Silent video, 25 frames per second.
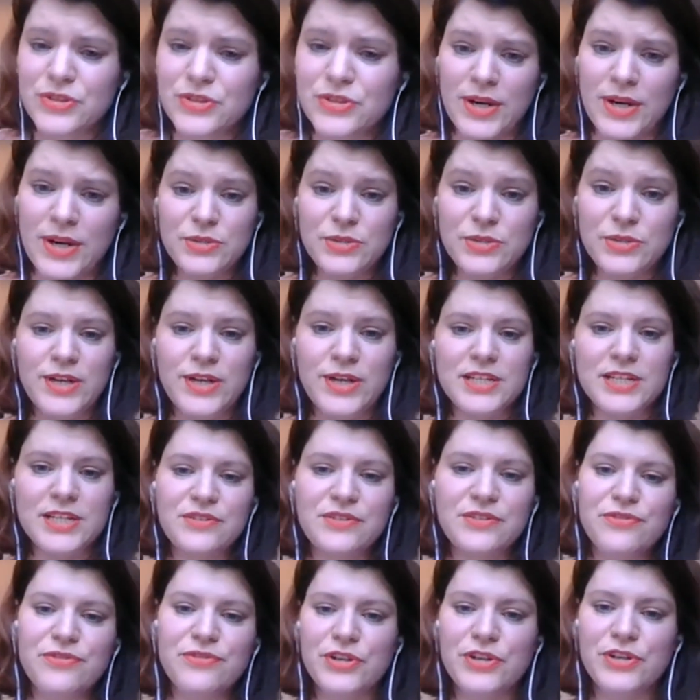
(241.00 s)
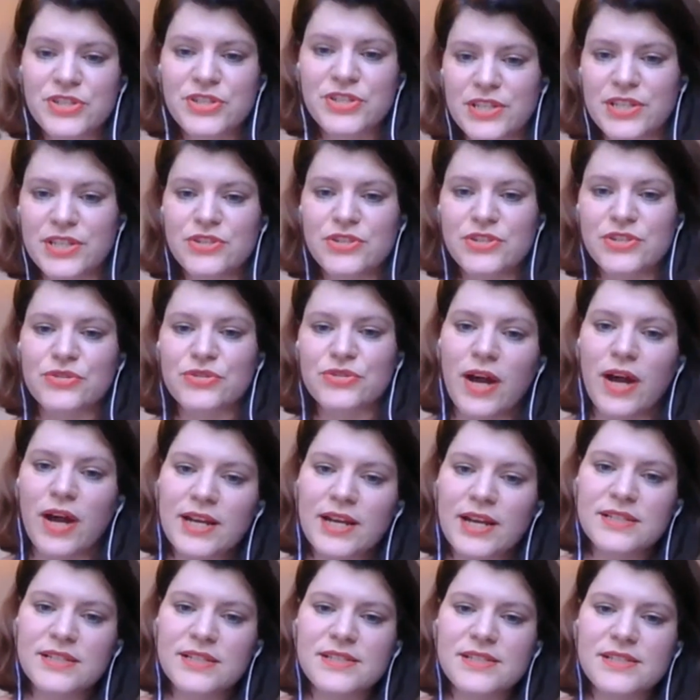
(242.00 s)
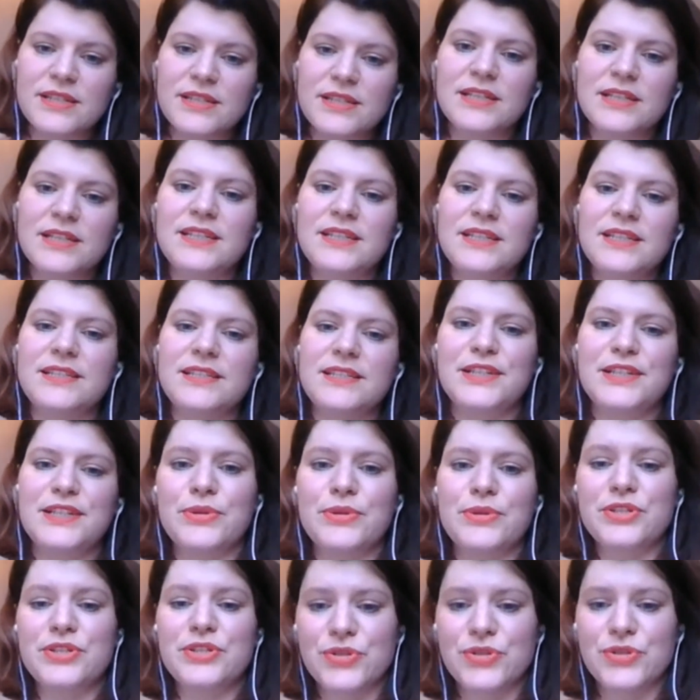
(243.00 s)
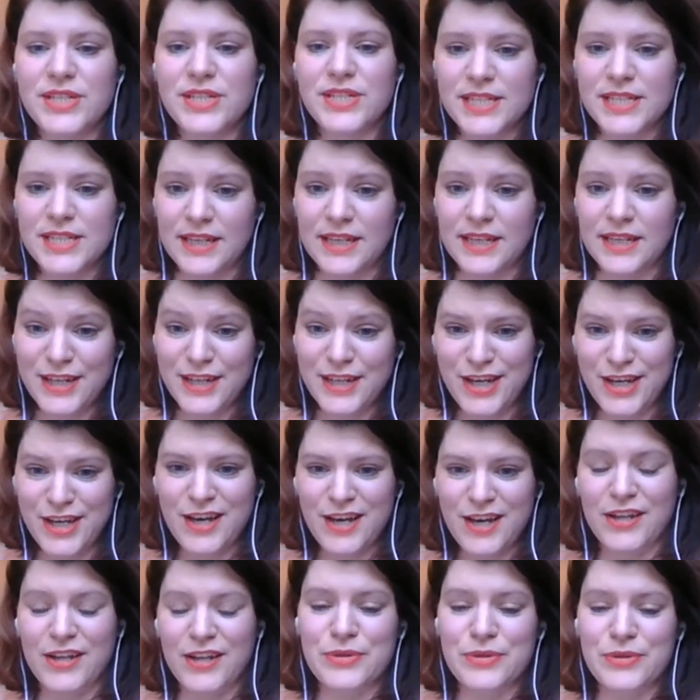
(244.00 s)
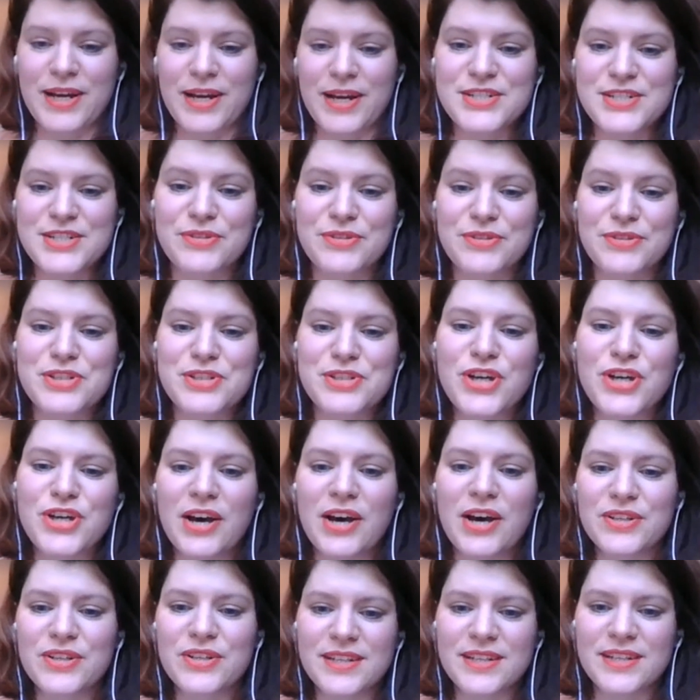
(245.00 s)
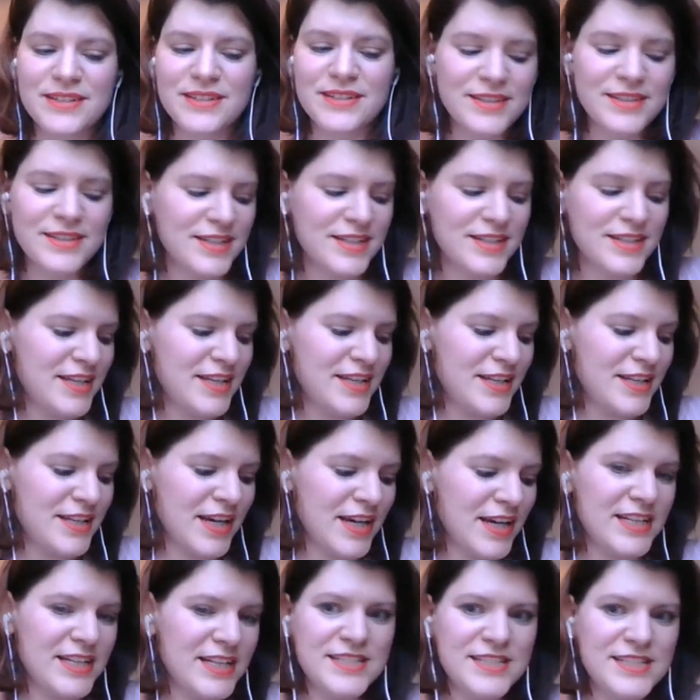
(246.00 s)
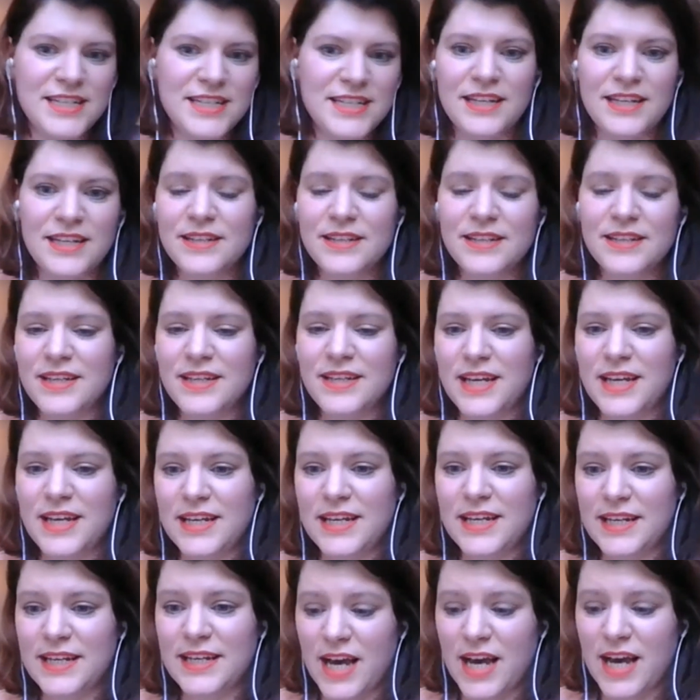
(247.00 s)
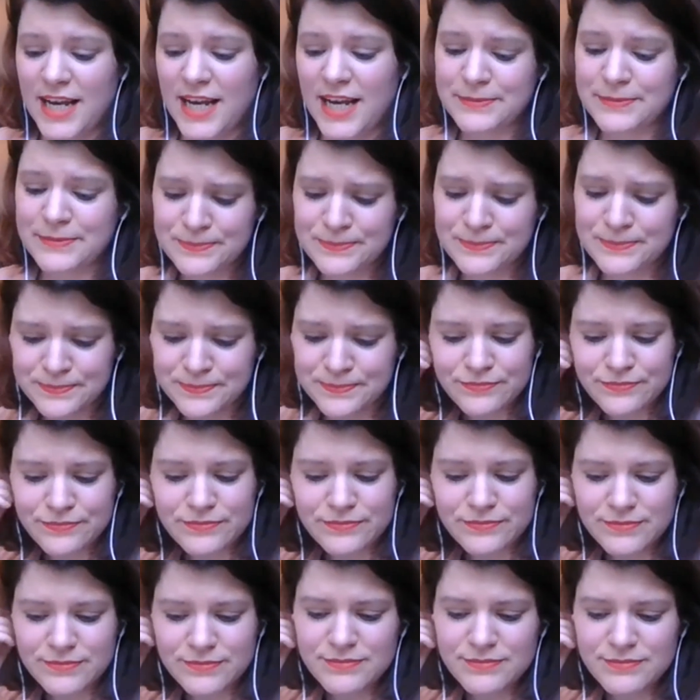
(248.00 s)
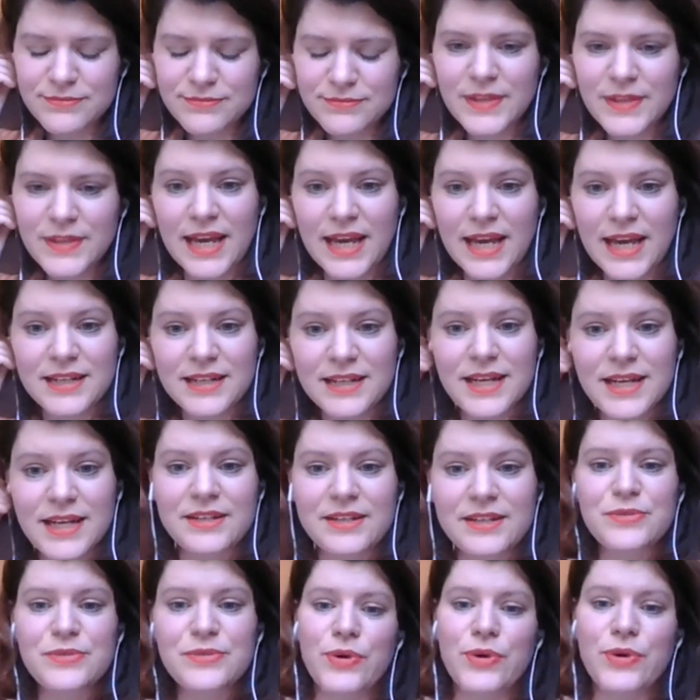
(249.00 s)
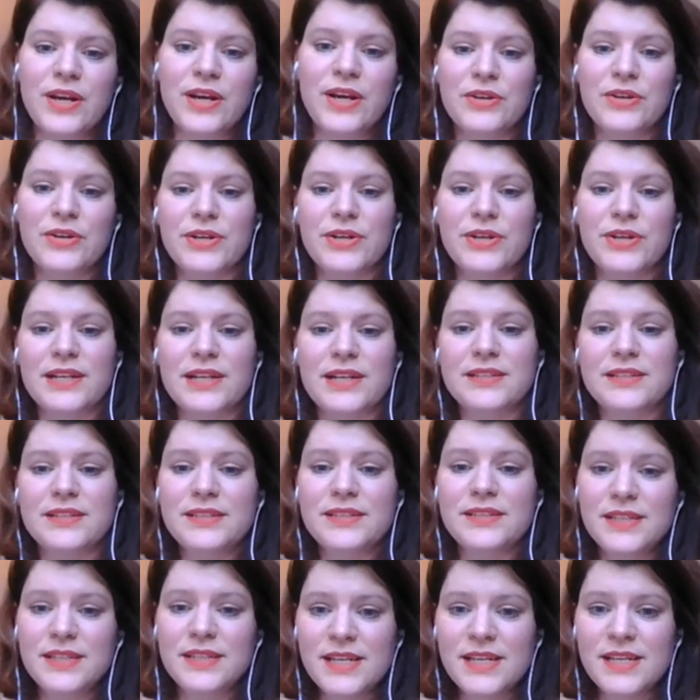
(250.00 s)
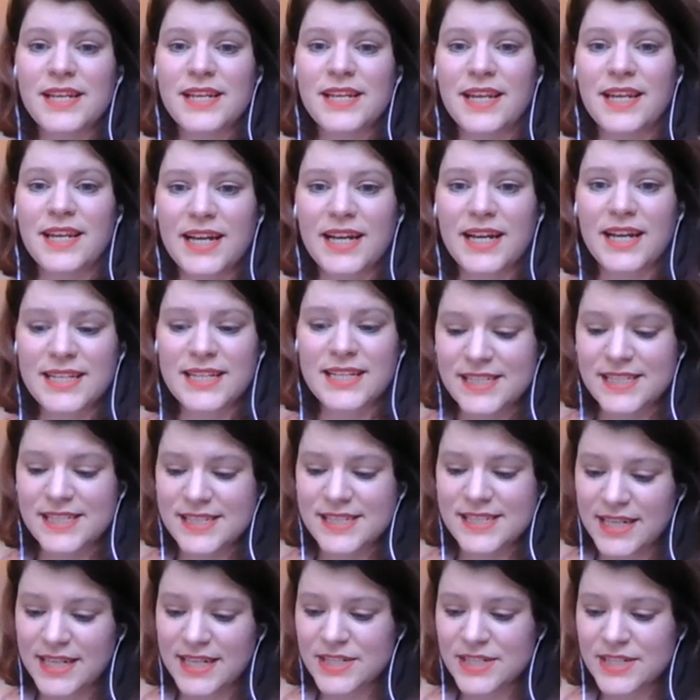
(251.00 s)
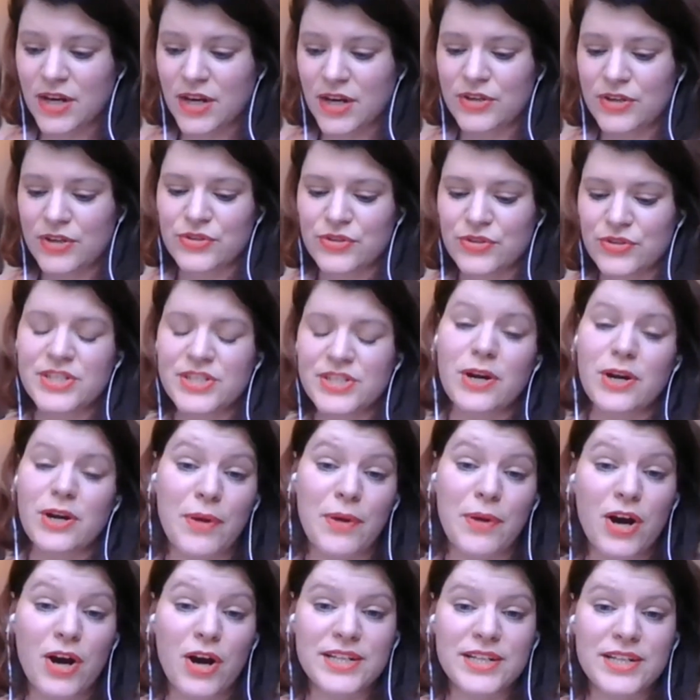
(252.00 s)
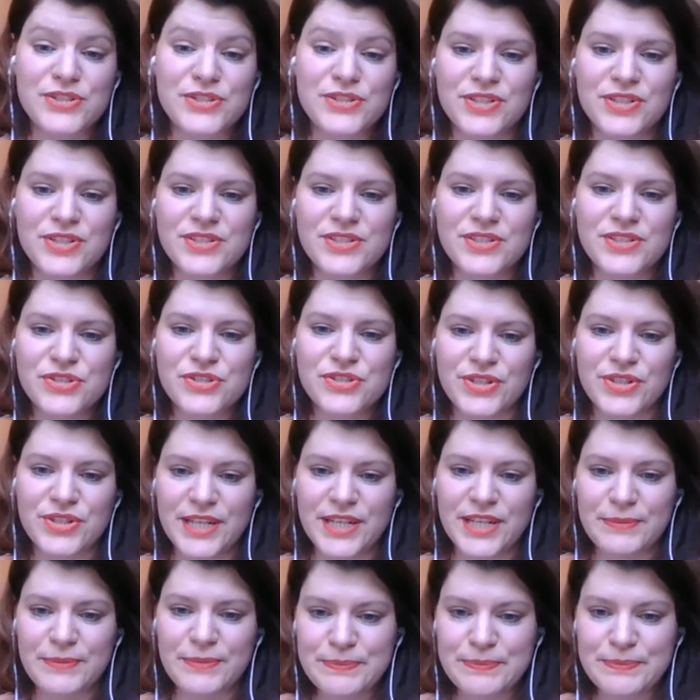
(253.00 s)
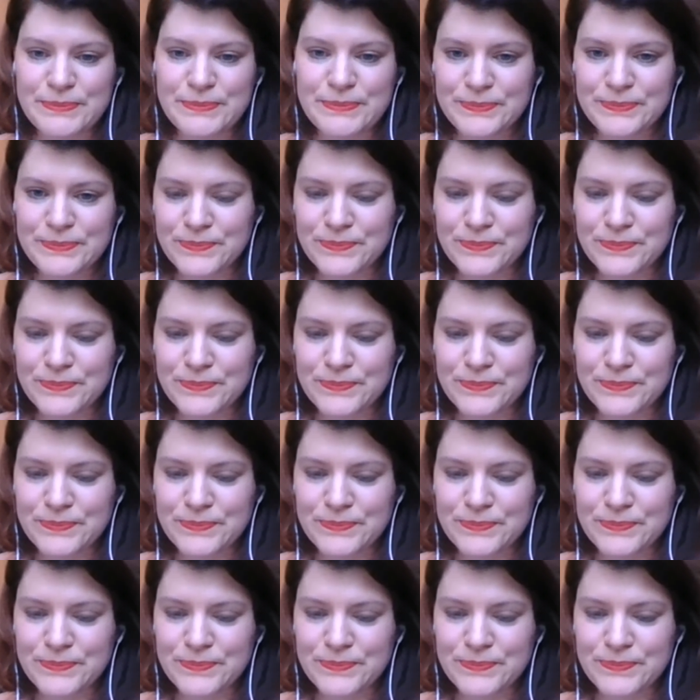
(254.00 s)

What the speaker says: children's rights were actually first enshrined in the UN Treaty on the Rights of the Child in 1989. And 196 countries are party to this treaty.